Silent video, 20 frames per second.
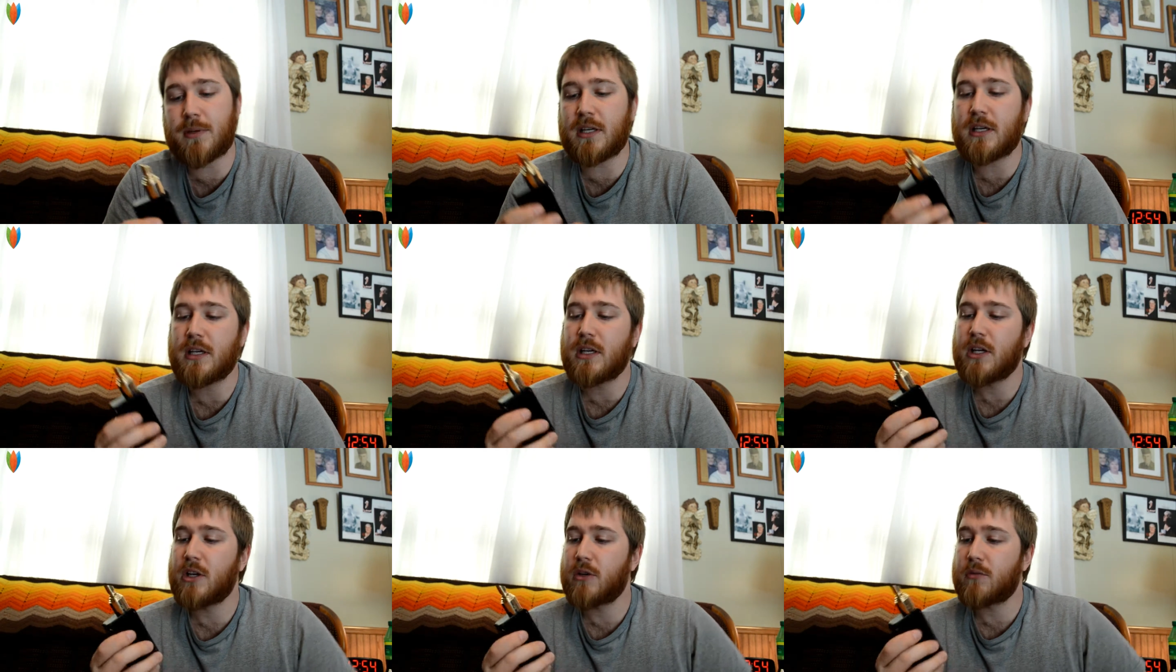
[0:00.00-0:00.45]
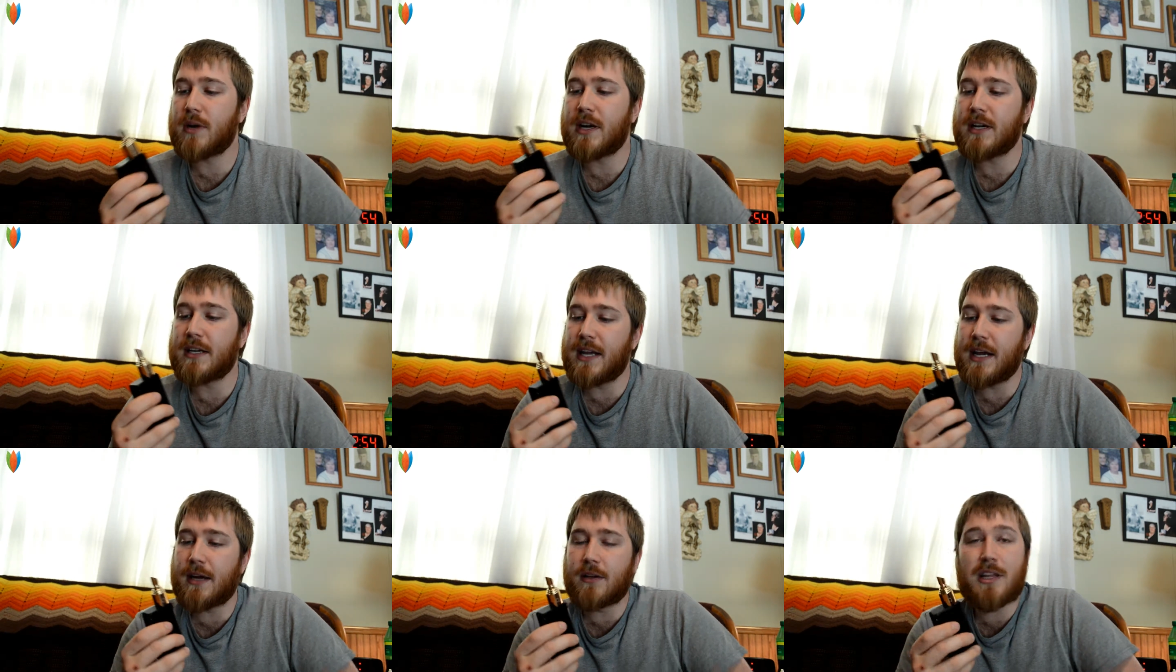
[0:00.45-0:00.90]
but
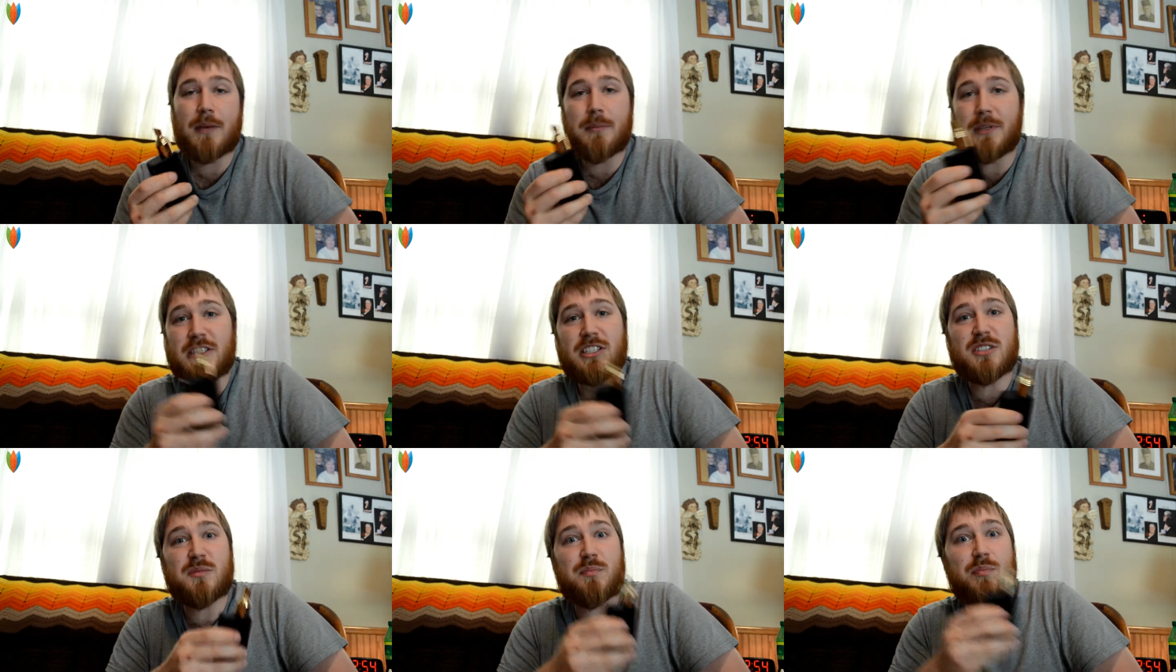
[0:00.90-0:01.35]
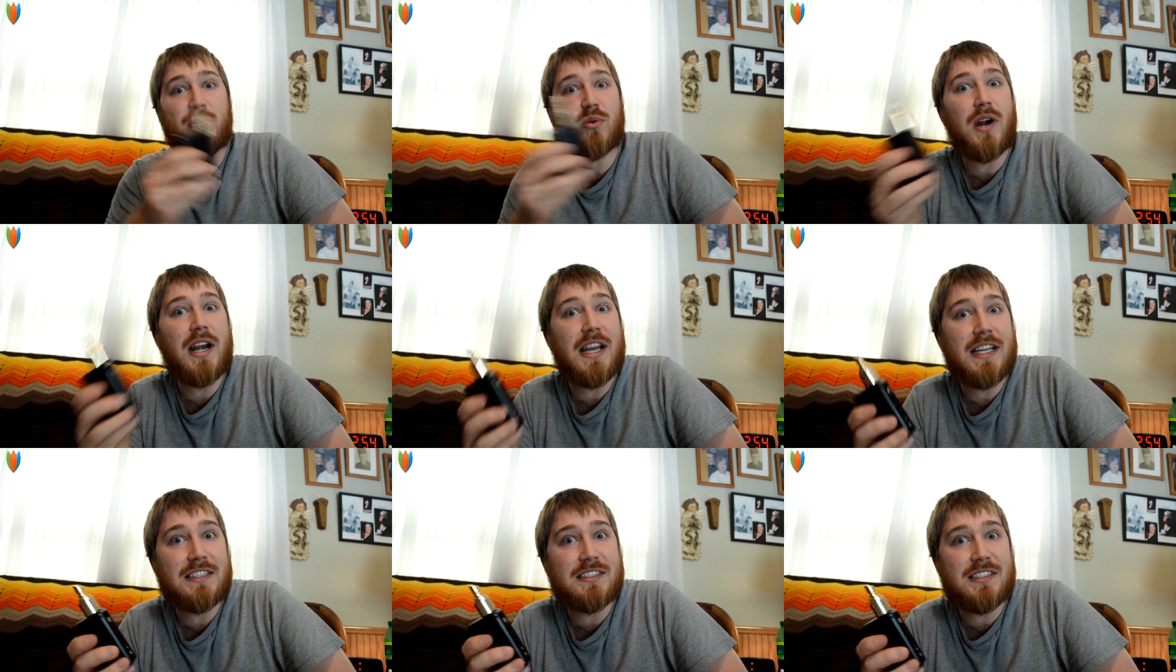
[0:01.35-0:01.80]
right now let me just
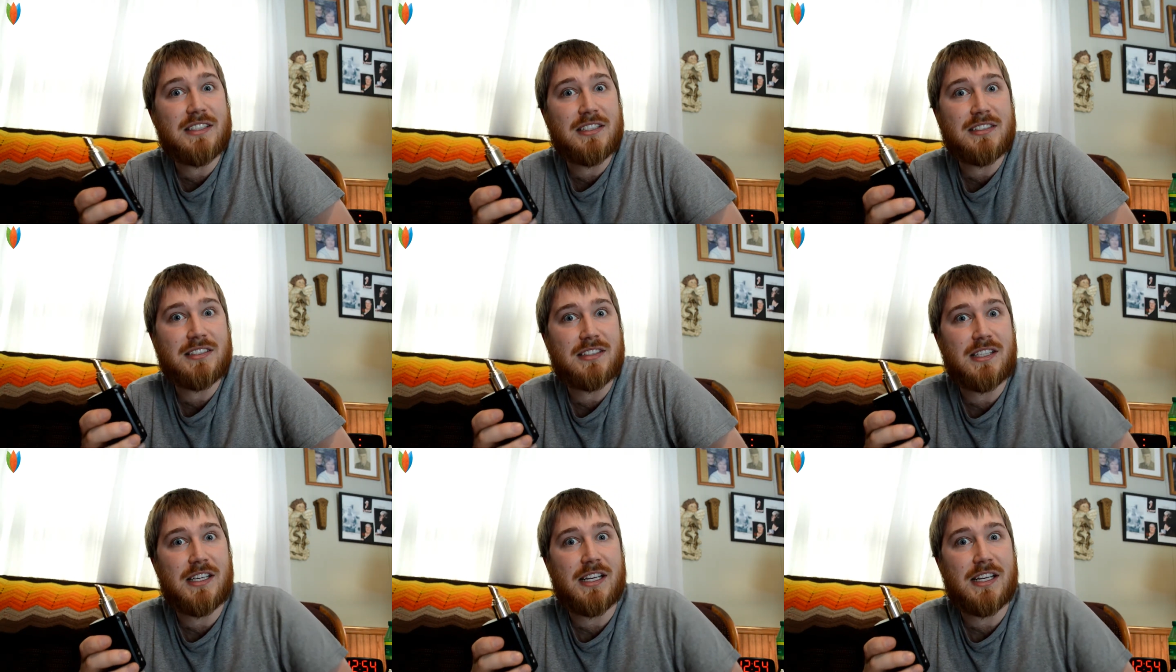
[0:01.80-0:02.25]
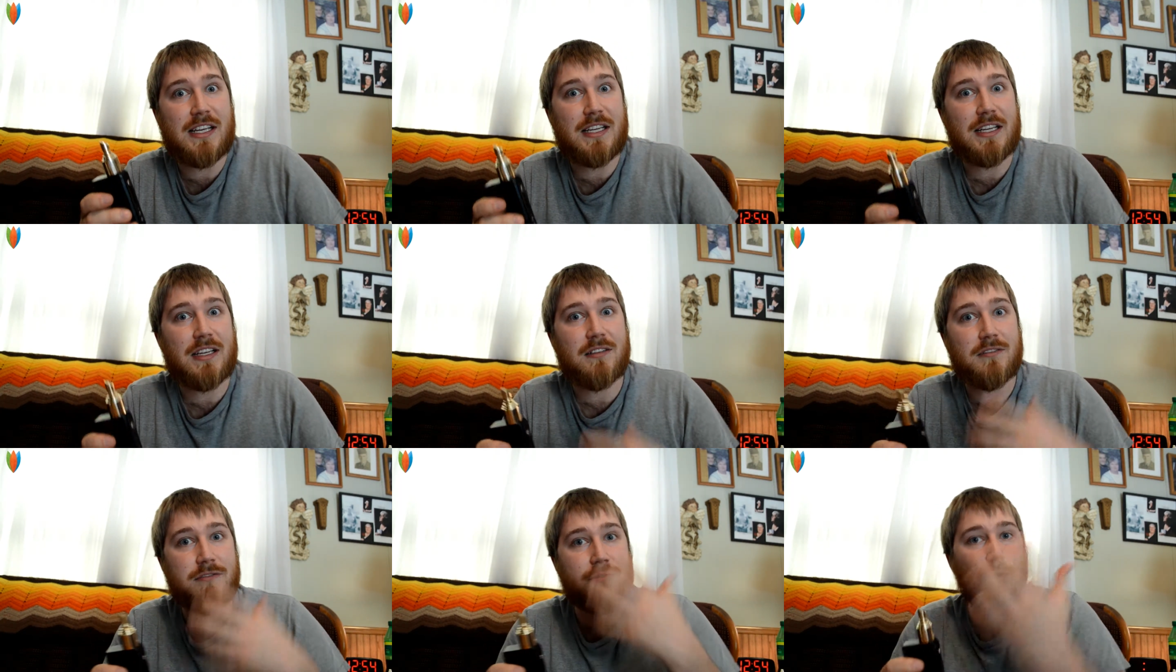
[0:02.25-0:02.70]
praise this
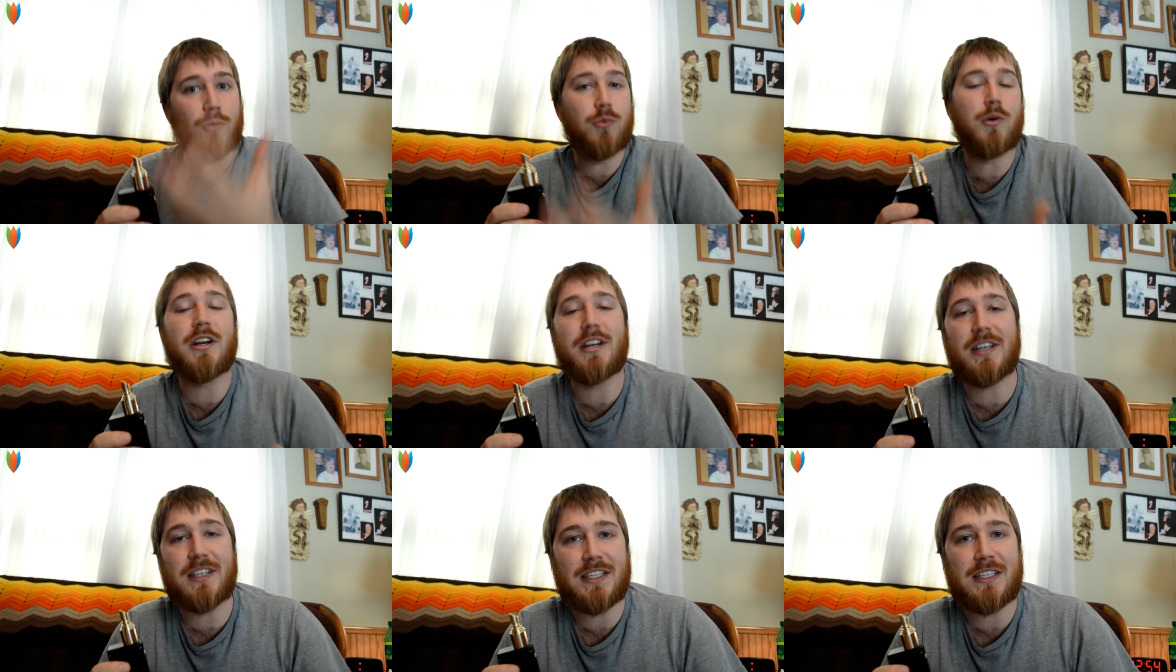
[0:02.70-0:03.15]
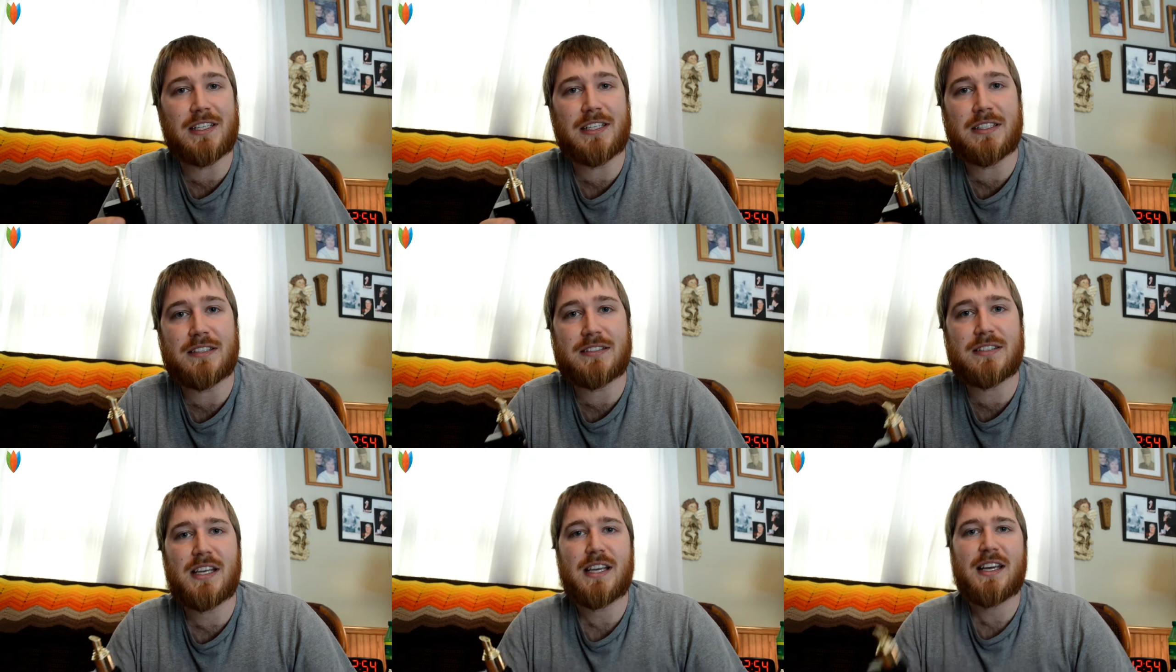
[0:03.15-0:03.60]
thing for what it
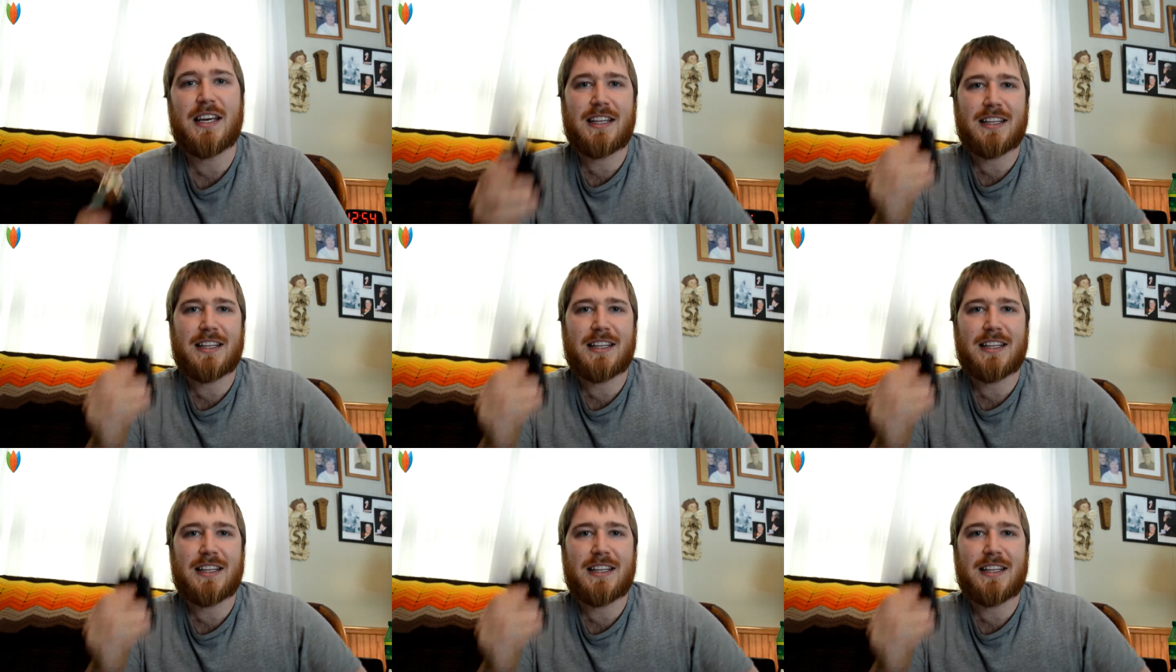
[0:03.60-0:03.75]
is.